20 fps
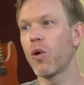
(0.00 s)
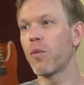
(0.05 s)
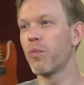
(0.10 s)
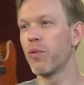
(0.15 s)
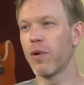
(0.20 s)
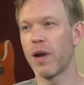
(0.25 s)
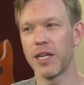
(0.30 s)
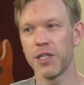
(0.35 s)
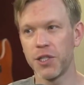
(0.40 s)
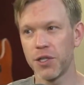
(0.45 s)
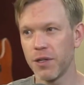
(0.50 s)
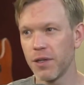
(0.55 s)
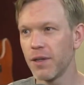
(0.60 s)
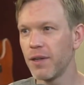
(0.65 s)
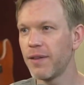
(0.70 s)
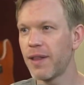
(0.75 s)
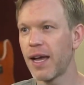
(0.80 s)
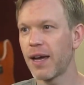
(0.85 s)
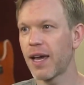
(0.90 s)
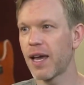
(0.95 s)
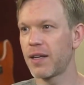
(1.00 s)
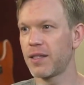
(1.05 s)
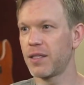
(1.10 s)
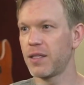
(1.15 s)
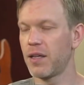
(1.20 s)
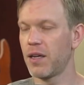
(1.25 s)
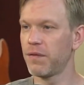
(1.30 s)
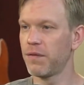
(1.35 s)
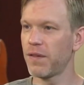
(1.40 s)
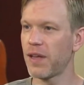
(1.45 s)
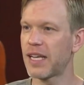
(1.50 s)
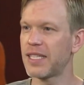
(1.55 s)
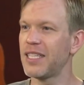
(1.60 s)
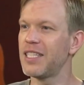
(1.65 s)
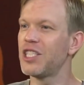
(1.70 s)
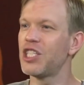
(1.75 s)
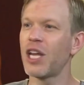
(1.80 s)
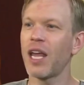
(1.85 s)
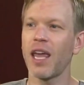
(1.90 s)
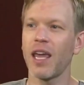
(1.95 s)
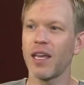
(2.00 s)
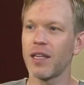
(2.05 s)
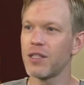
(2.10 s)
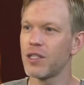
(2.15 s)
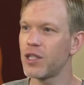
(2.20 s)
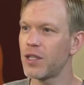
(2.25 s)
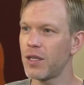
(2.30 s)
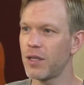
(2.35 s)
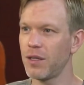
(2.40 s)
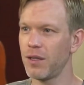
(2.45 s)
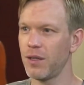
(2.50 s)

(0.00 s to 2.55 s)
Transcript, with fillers: more pressure and that kind sure. of stuff, has it changed?